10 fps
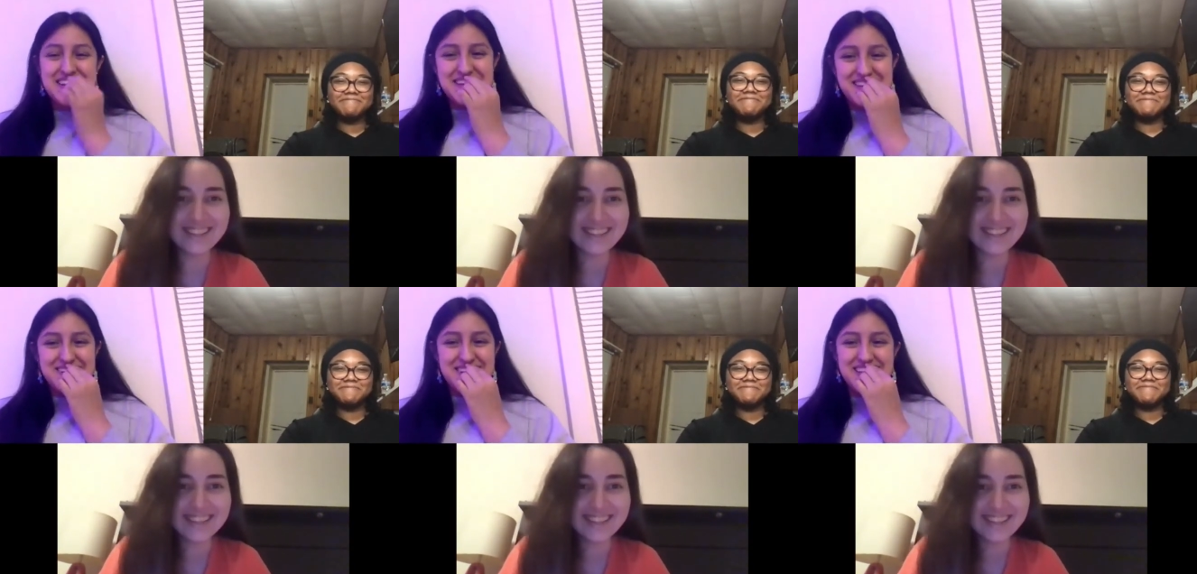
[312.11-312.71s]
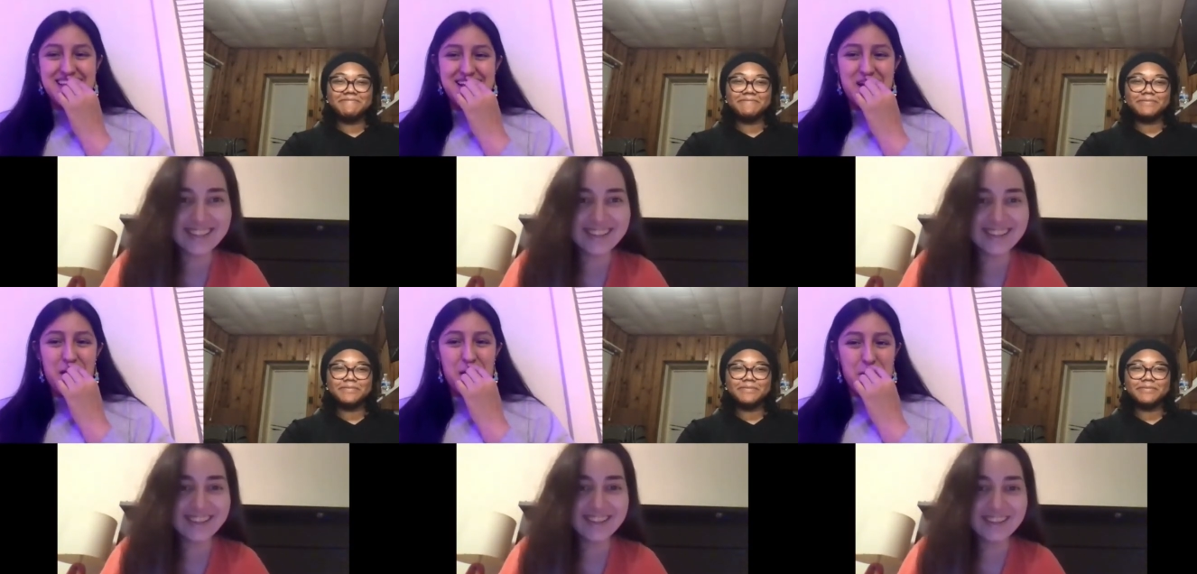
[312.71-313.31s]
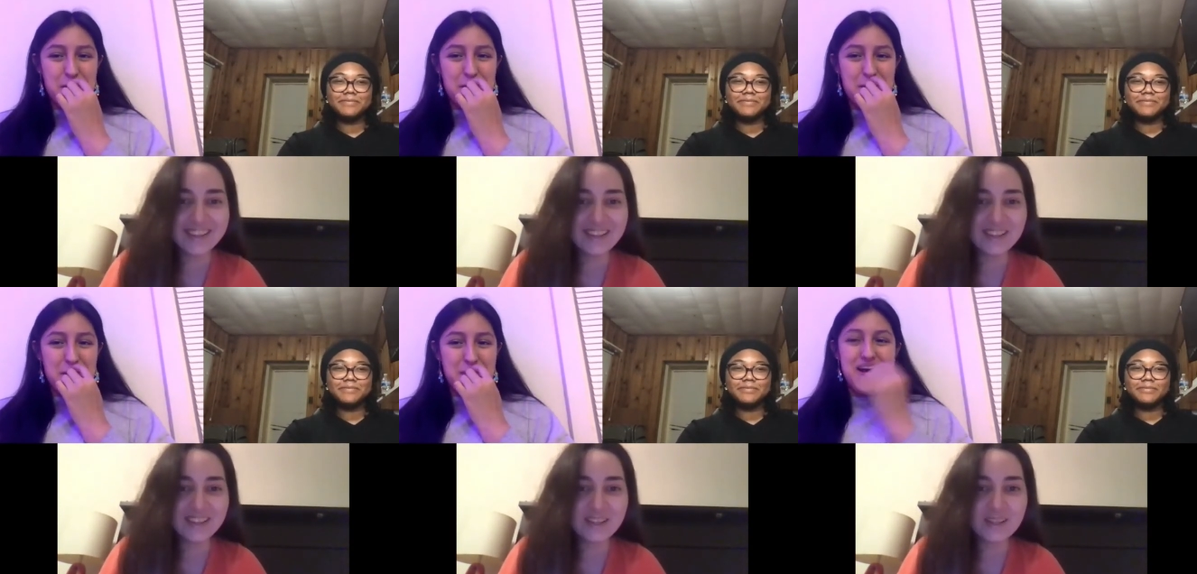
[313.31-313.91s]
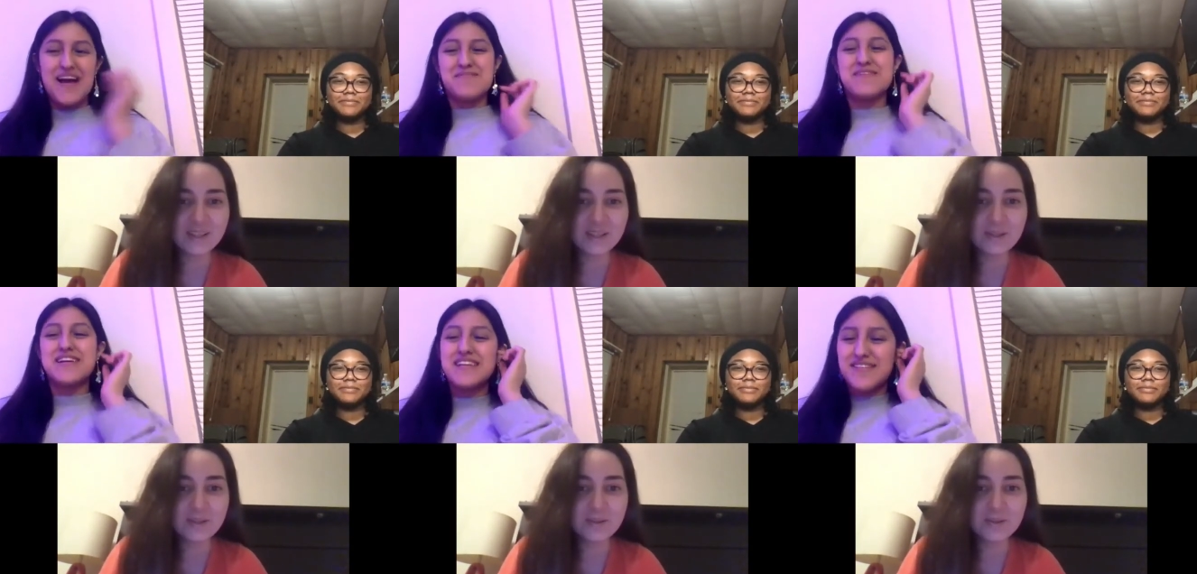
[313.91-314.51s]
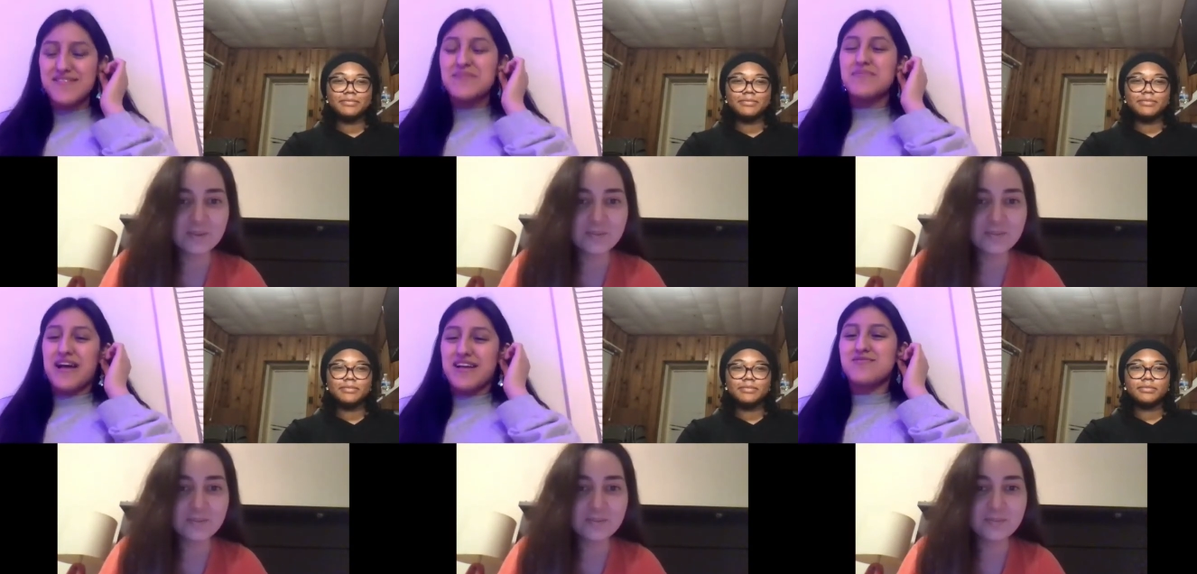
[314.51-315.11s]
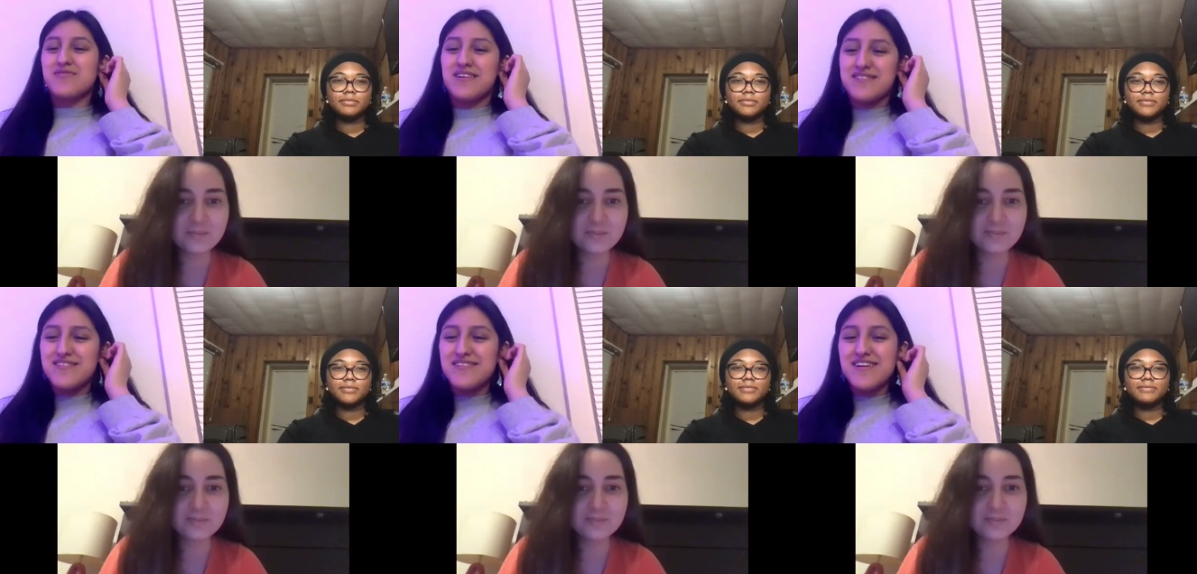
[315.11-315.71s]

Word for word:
Speaker 1: Do you like? I'm gonna give you Black Swan.